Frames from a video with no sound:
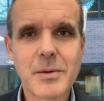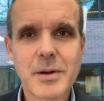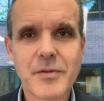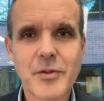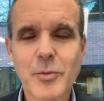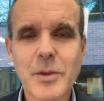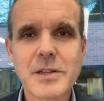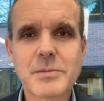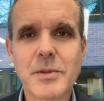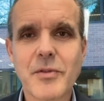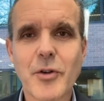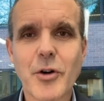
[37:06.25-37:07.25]
a few minutes
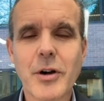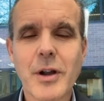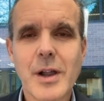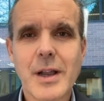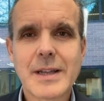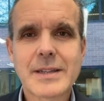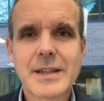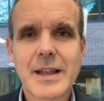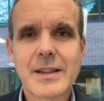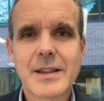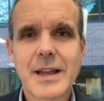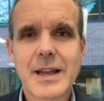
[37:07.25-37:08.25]
before
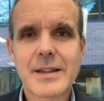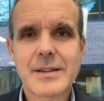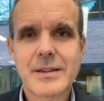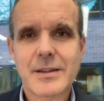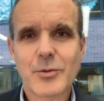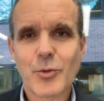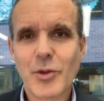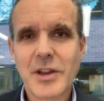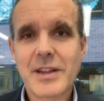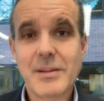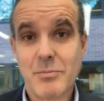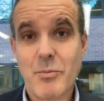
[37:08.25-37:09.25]
said that we
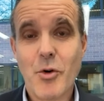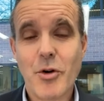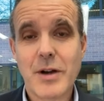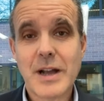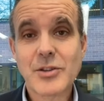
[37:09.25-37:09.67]
need more.